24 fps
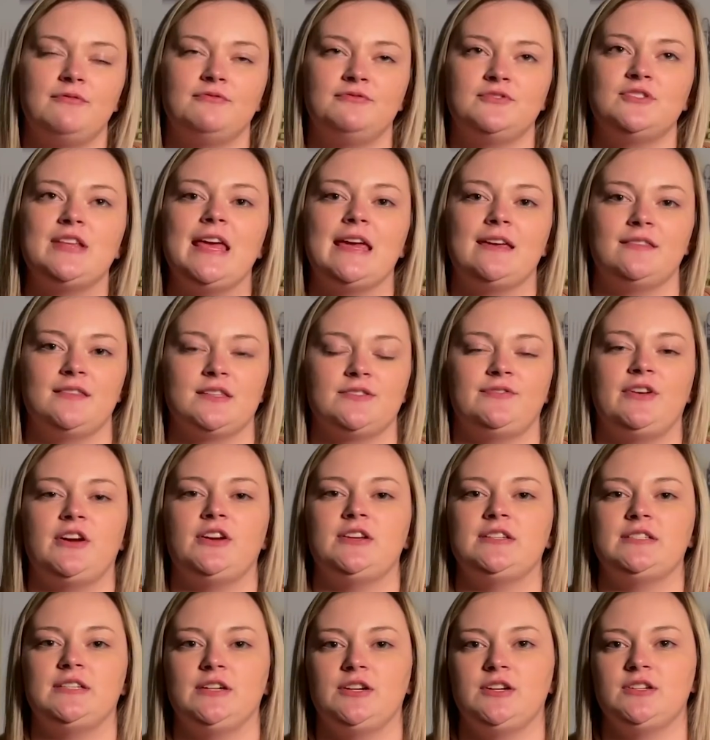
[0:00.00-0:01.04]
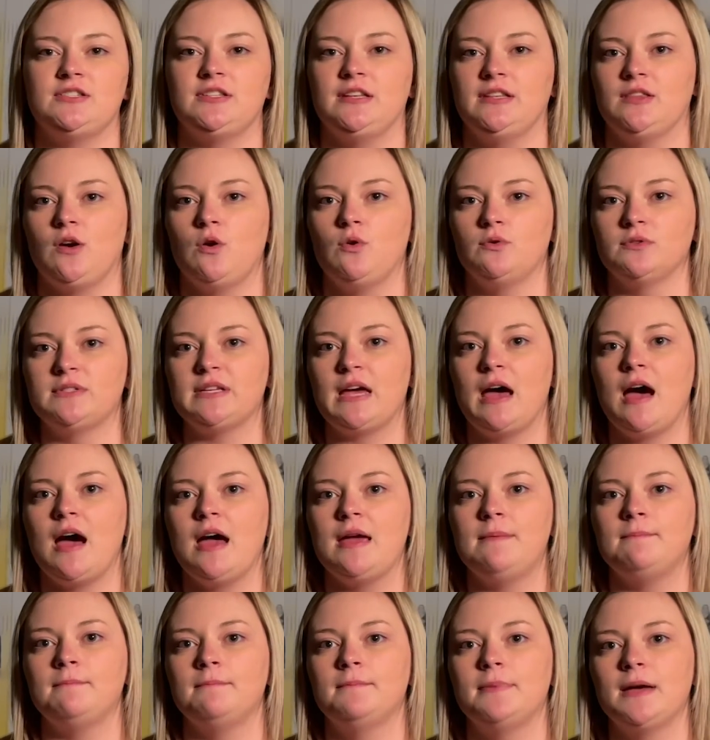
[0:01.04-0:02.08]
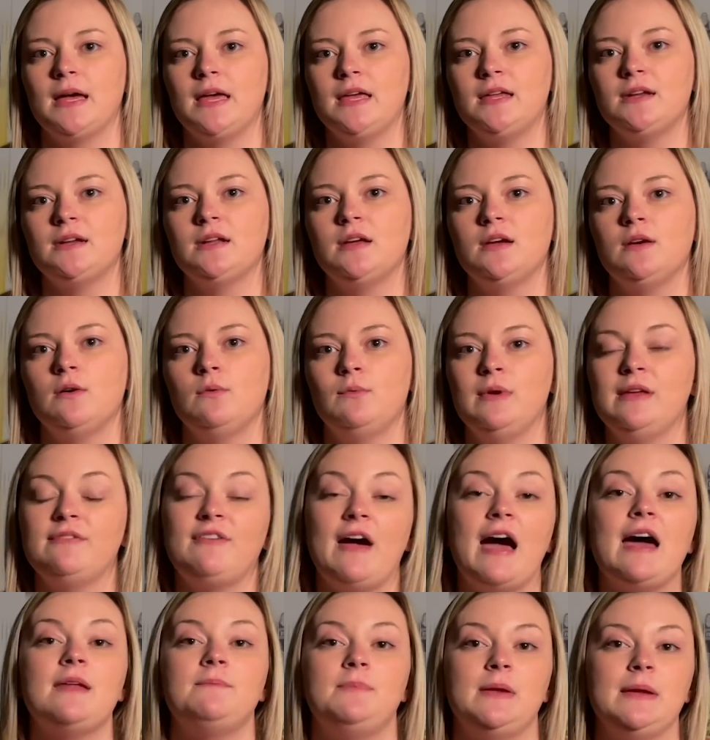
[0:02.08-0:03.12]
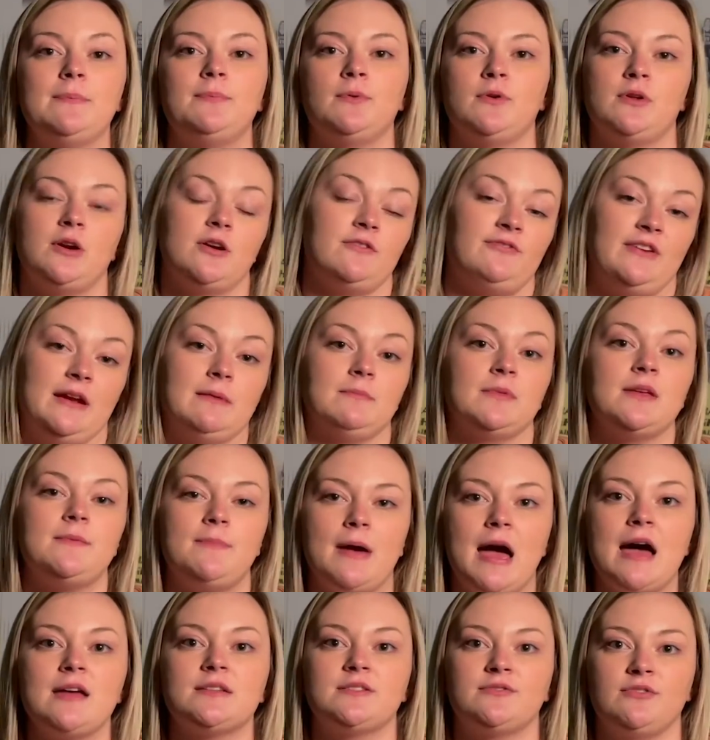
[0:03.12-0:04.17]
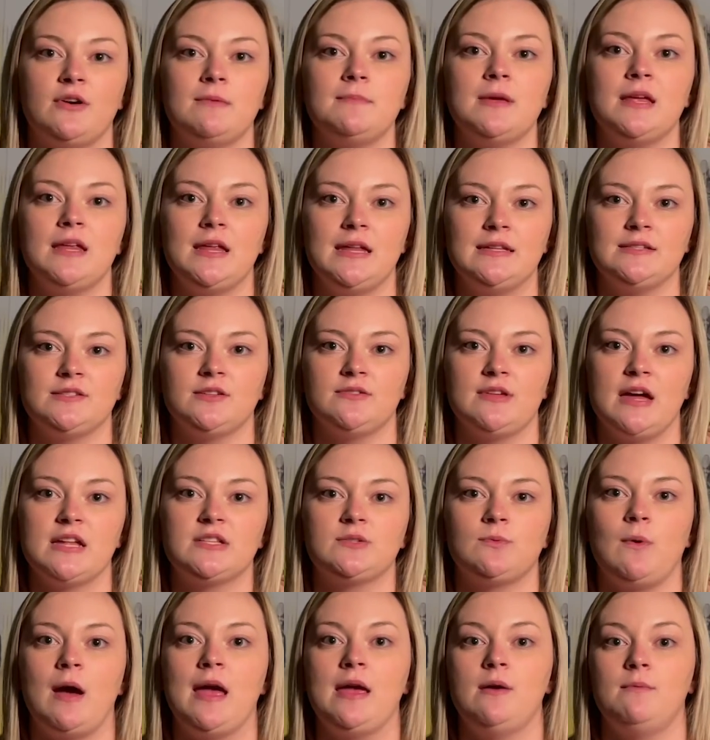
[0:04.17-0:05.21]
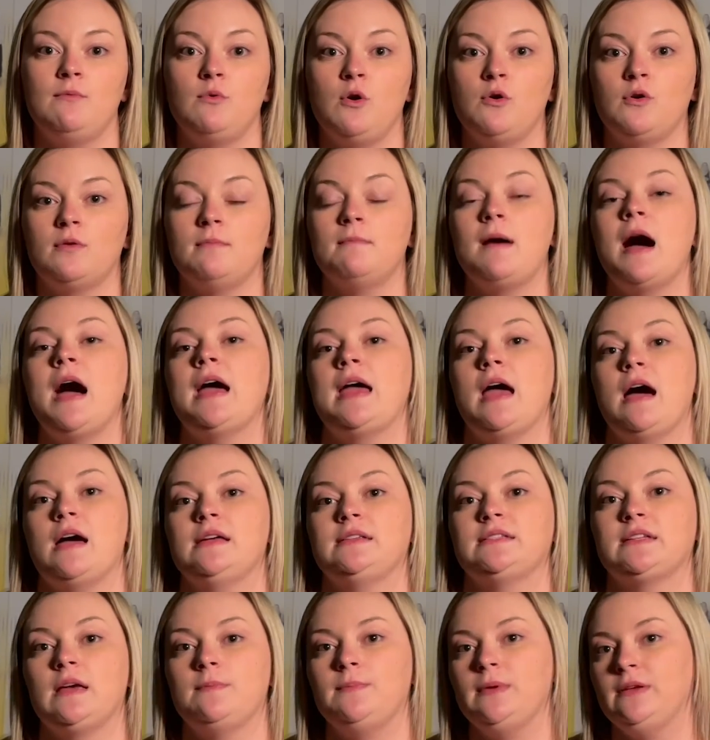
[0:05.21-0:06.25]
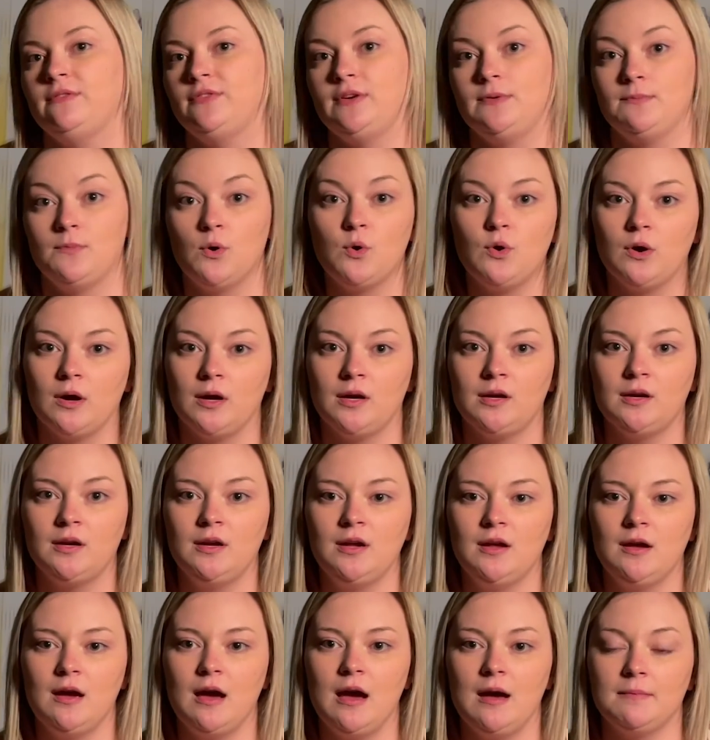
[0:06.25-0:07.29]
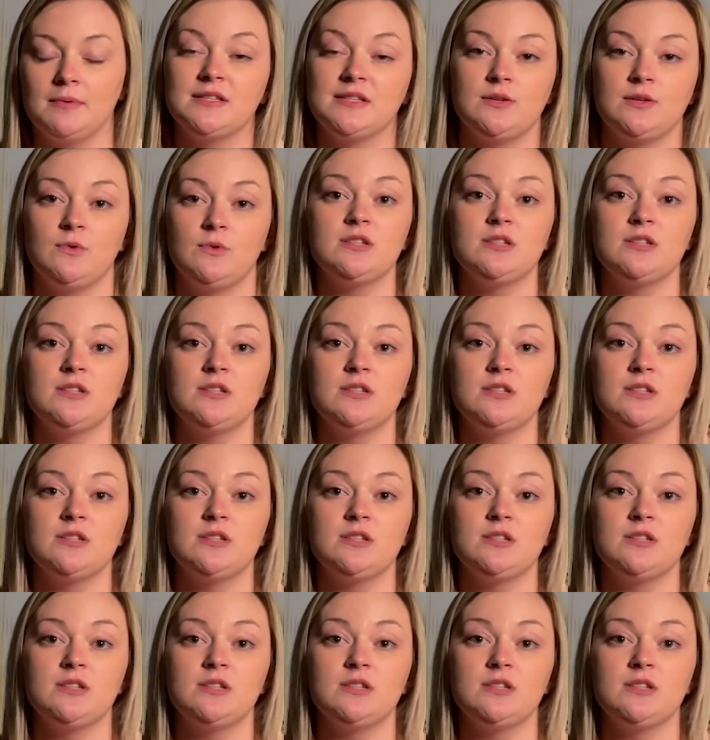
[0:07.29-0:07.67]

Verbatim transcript: taken this very seriously the whole time, but we've had people in our family pass from it. And so that's why it woke my eyes up even more because um, it was